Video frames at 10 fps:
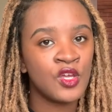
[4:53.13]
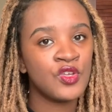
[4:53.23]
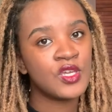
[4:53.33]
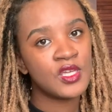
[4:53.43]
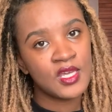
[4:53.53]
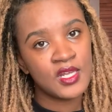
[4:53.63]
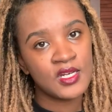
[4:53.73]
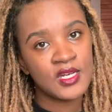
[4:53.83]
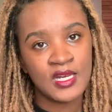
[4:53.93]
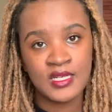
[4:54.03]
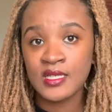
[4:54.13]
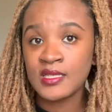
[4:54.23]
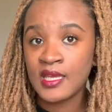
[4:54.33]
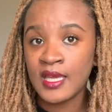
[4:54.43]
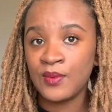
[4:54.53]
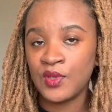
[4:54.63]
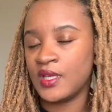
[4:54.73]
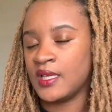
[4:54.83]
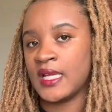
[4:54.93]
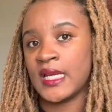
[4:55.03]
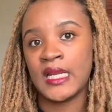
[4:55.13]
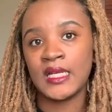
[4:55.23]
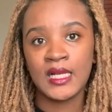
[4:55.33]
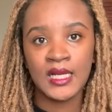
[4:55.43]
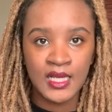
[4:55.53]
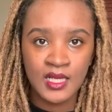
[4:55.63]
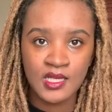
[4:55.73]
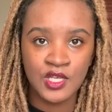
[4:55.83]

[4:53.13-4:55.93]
you can get it at Dis-Chem, you can get it at Clicks,